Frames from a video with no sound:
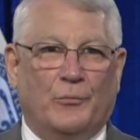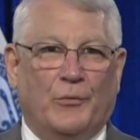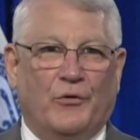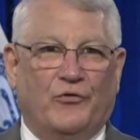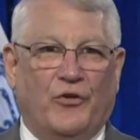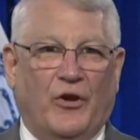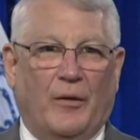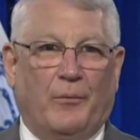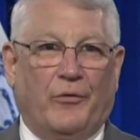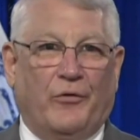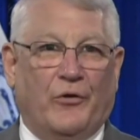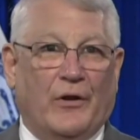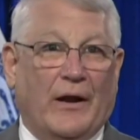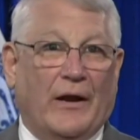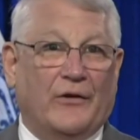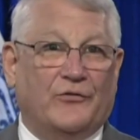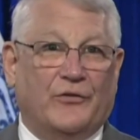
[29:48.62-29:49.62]
Museum of the
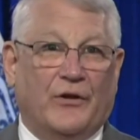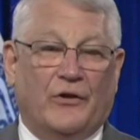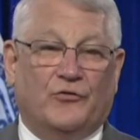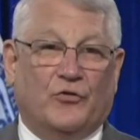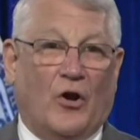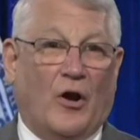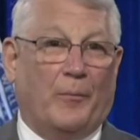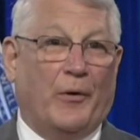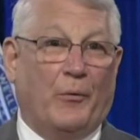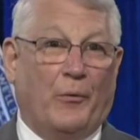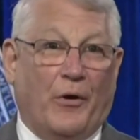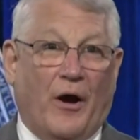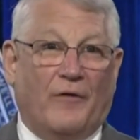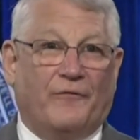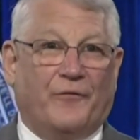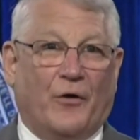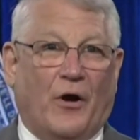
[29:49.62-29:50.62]
United States Army.
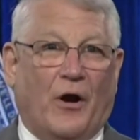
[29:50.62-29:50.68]
We offer